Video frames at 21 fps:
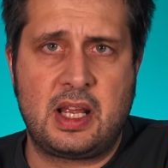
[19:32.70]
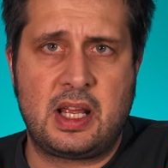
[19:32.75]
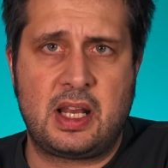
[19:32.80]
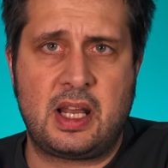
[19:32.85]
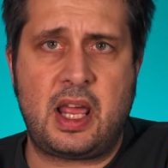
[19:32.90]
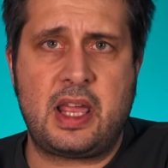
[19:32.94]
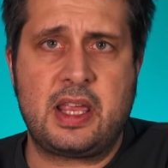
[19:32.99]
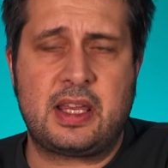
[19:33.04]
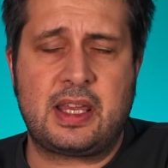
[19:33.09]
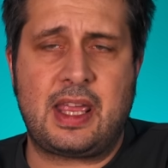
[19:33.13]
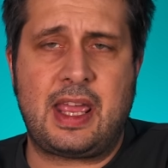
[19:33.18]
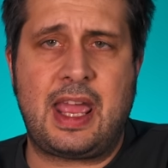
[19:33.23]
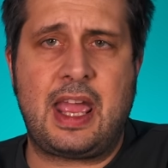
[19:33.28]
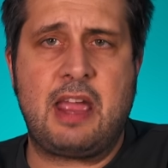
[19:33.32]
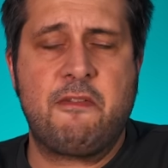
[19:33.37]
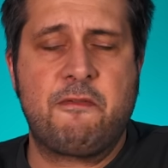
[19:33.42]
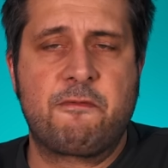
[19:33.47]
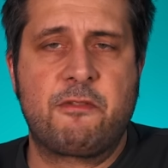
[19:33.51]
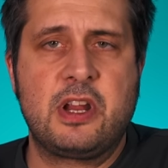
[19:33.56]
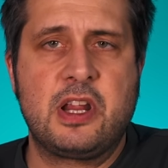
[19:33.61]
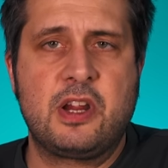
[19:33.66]
like
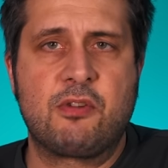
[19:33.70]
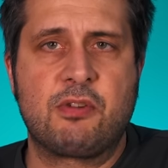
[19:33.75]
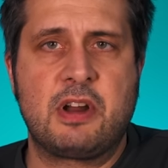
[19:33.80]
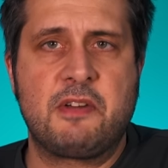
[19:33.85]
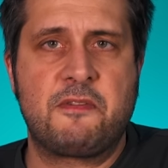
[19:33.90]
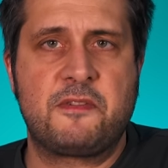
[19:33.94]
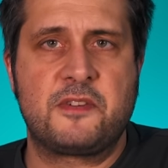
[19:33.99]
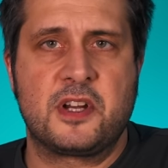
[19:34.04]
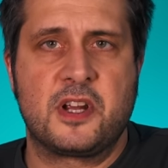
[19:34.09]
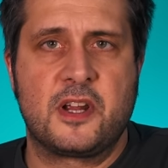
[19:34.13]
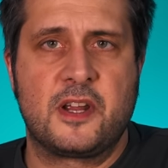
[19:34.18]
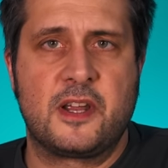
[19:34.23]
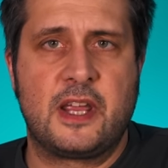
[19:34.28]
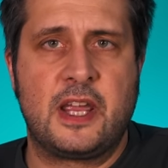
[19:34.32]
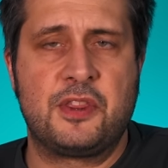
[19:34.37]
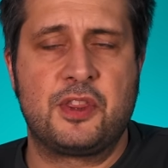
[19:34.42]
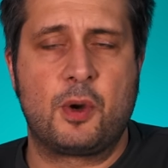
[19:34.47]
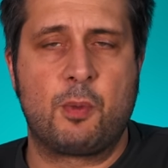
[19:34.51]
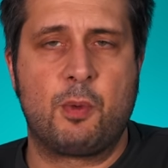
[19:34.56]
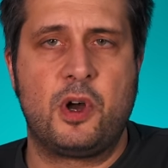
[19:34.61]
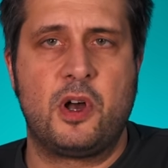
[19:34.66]
every grifter
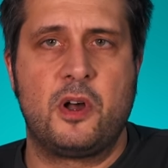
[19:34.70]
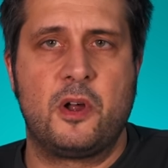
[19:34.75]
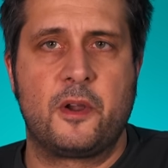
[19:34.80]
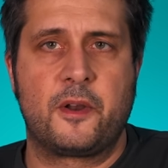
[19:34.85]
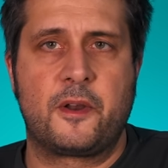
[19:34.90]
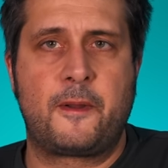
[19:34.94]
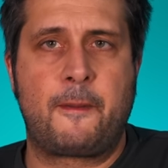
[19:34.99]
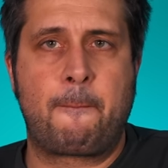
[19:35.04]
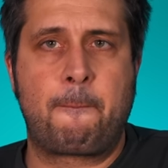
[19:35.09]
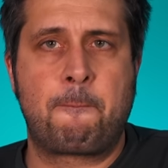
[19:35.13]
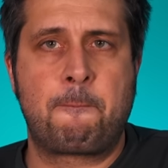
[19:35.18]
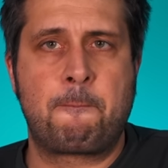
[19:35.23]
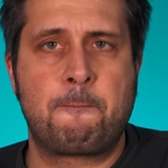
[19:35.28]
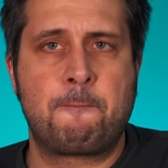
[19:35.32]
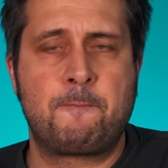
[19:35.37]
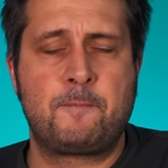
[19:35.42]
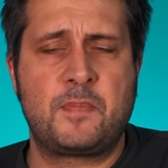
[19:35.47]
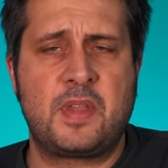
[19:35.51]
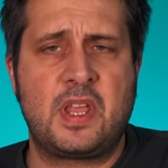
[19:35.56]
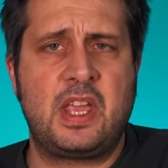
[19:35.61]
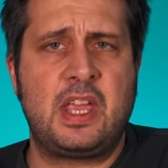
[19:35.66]
in the world,
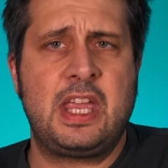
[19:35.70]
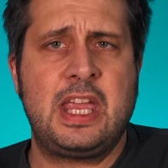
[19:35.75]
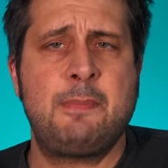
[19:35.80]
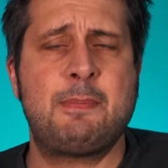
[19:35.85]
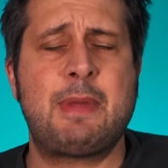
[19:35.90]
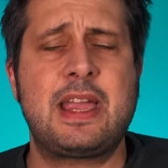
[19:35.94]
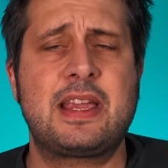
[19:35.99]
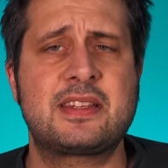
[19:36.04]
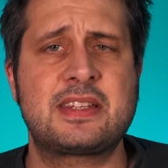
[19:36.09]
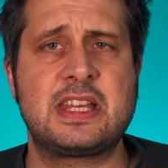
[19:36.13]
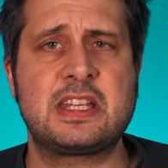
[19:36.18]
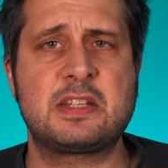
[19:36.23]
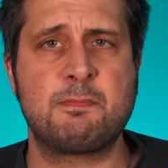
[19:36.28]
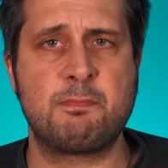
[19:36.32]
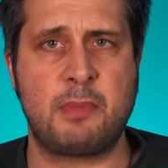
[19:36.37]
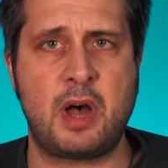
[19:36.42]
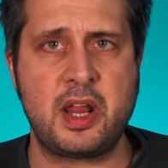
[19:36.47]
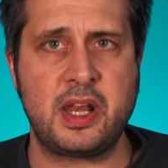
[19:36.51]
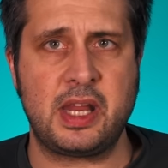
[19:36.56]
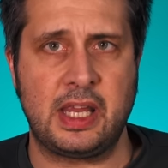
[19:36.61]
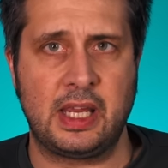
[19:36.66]
he makes his
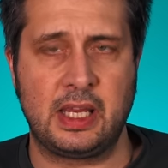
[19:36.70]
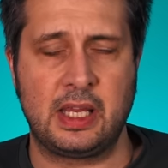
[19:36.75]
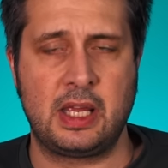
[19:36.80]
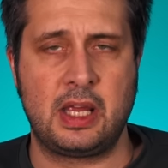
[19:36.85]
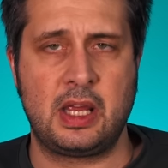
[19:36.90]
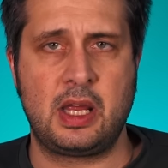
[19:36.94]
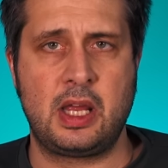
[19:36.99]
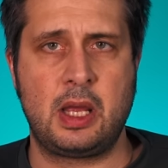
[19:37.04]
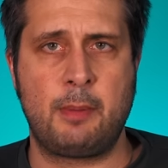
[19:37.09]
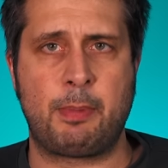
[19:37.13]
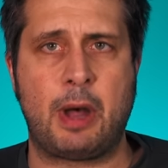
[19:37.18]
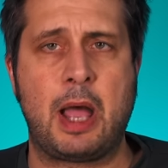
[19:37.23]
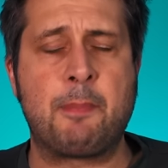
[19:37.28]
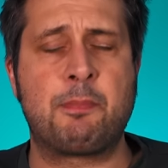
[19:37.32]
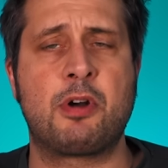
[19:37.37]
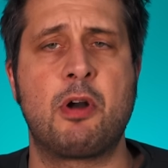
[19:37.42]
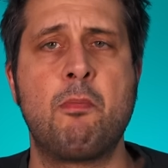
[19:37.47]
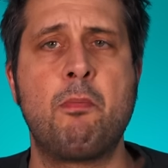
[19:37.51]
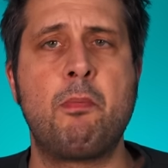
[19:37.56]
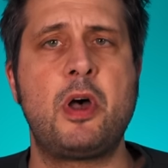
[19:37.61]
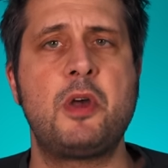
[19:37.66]
money by
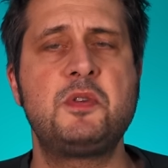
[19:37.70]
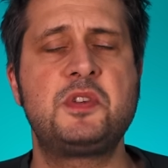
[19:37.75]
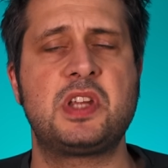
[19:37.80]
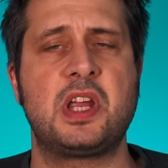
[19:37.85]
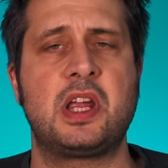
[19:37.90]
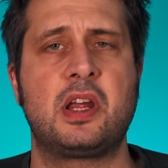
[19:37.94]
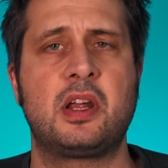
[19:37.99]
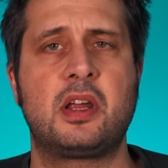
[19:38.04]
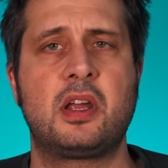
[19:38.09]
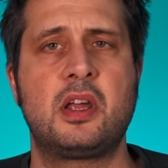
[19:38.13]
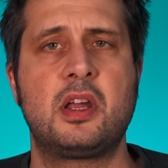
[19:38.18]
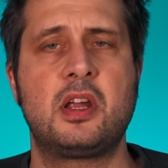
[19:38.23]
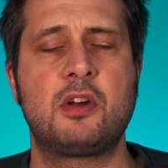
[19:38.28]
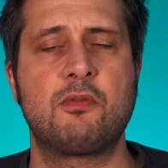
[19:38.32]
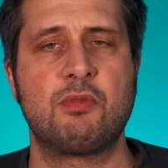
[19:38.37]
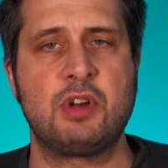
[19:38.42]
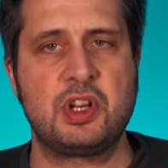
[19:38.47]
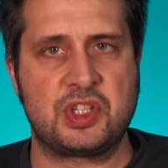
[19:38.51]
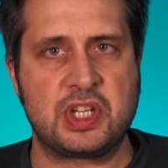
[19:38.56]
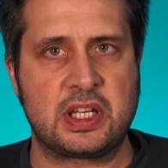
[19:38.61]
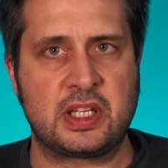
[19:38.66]
promoting
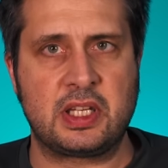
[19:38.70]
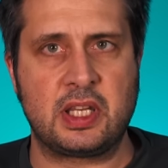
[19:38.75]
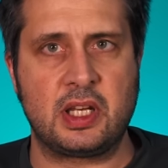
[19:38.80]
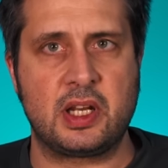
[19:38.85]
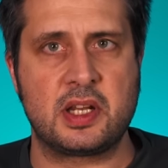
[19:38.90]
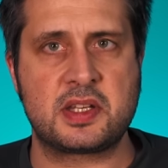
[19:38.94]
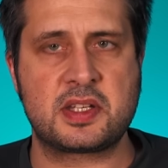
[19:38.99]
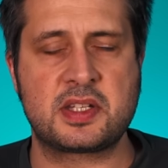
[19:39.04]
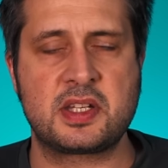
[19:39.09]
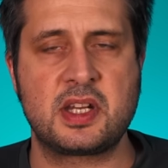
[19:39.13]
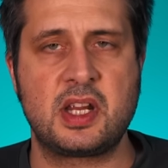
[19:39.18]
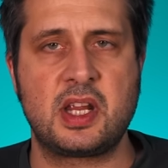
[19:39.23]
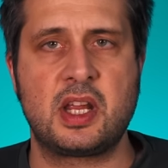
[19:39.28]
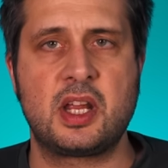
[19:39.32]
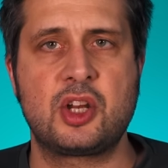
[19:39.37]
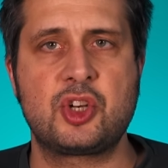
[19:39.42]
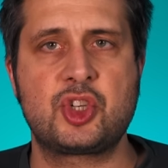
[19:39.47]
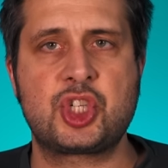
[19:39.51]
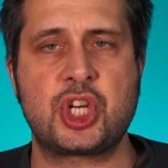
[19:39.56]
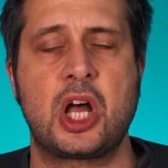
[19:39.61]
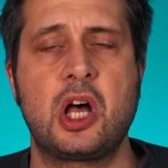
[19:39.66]
ridiculous,
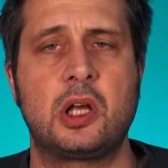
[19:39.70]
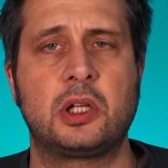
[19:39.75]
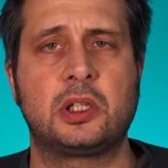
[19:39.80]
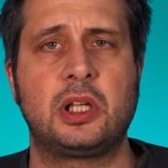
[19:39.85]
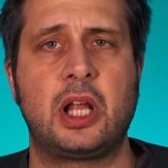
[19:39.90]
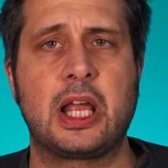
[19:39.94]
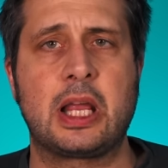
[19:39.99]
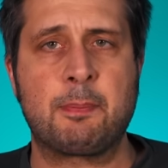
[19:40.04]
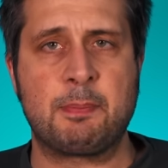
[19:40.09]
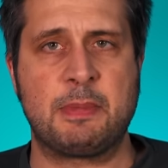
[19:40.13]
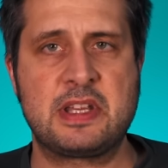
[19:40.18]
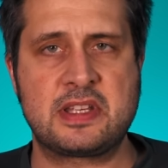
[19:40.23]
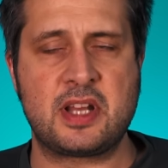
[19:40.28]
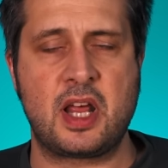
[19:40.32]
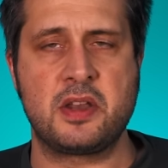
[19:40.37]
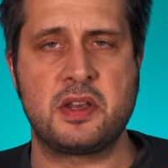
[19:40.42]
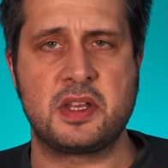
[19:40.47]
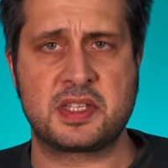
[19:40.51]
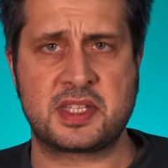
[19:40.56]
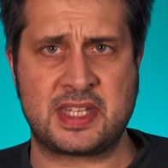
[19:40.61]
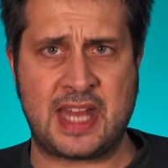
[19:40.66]
childlike
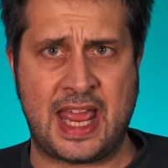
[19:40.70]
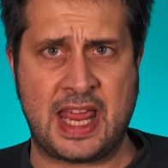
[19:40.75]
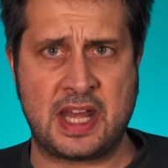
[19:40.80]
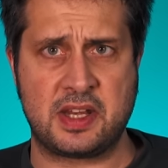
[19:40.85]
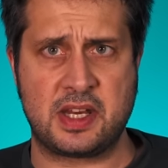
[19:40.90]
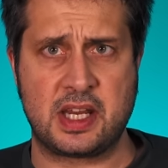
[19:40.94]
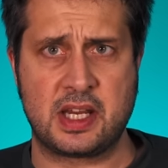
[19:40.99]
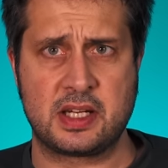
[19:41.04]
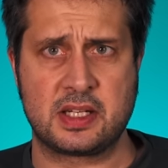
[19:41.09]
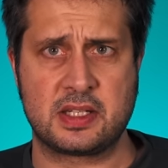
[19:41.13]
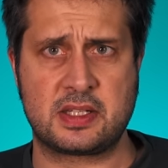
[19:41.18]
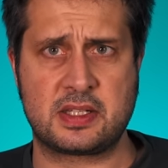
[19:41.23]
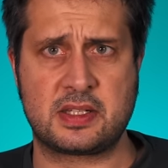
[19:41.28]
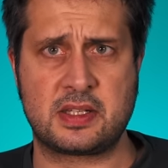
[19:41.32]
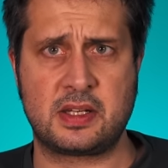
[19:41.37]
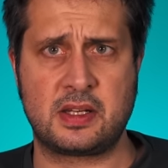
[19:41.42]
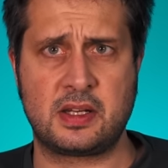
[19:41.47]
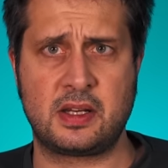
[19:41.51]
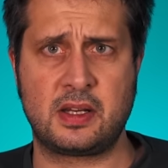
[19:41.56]
misunderstandings.